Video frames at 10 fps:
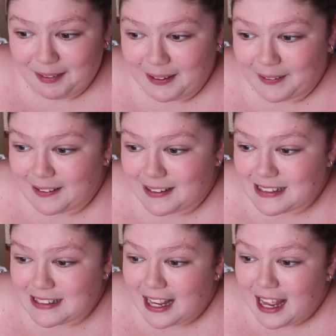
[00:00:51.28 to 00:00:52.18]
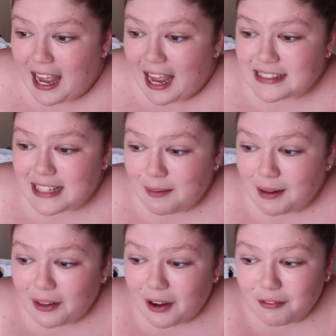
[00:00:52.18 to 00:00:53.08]
because it's going to be
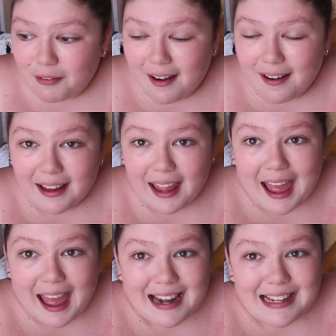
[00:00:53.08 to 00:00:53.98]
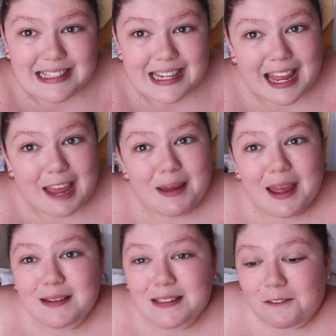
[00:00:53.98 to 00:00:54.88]
a lot of work and it's gonna be
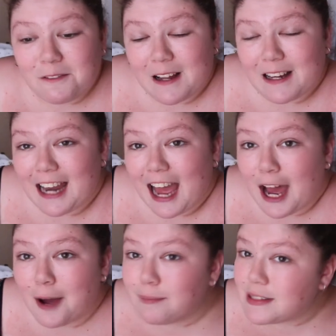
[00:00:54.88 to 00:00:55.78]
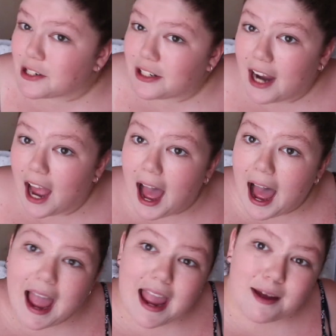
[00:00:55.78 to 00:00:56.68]
heaps of fun. Um, so
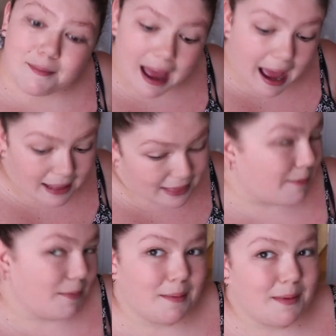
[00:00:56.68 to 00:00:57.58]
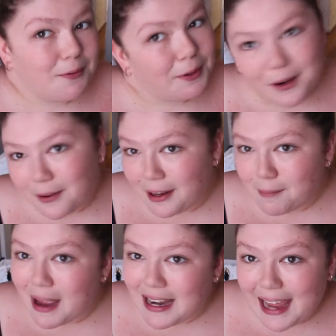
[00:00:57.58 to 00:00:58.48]
I am at the moment
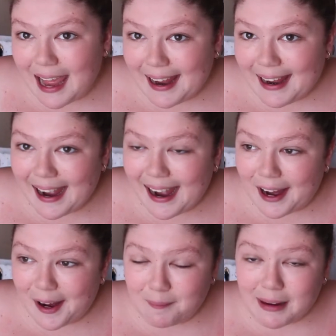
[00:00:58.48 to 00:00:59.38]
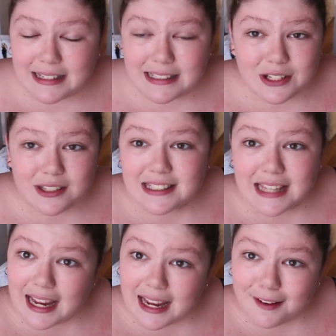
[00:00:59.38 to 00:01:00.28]
recording my day. Um, it's New Year's
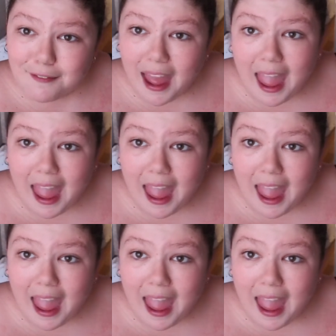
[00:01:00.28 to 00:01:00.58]
Eve